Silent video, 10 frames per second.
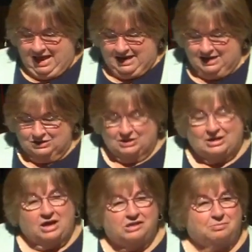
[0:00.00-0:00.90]
In the
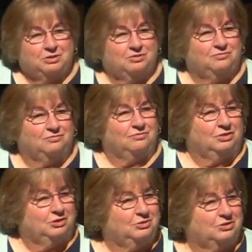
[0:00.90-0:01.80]
Gospel of
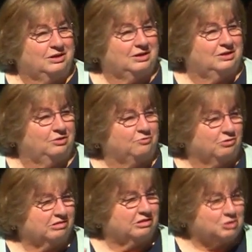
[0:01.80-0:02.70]
Luke, the
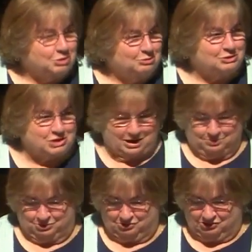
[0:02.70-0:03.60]
first two
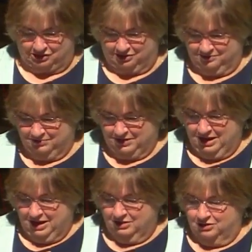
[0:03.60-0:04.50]
chapters,
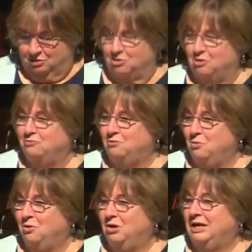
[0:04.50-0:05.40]
there are
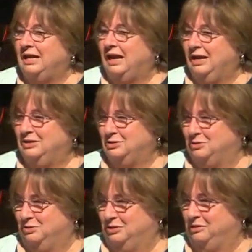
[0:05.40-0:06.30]
four
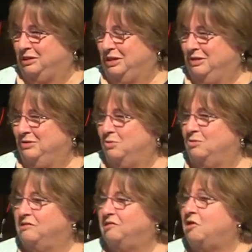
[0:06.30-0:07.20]
canticles
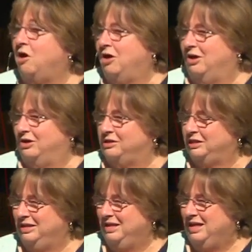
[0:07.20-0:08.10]
or songs
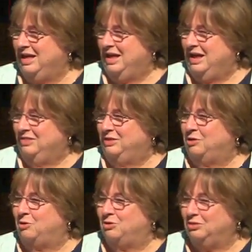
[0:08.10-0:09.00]
that
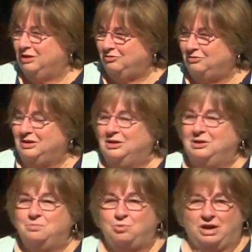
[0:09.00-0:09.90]
are
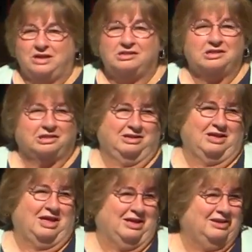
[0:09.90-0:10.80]
lifting praises to
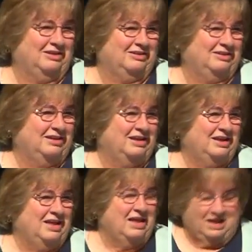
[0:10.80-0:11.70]
God.
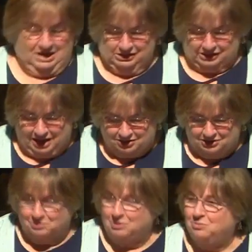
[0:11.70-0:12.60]

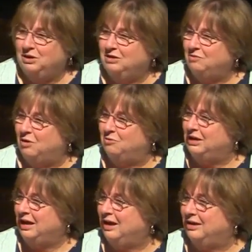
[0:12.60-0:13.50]
Exactly what we've
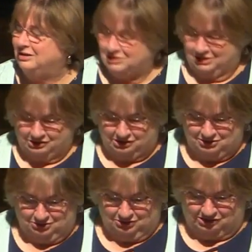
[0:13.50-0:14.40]
already had a chance to
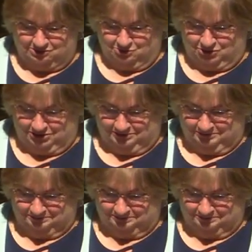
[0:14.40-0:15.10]
do this morning.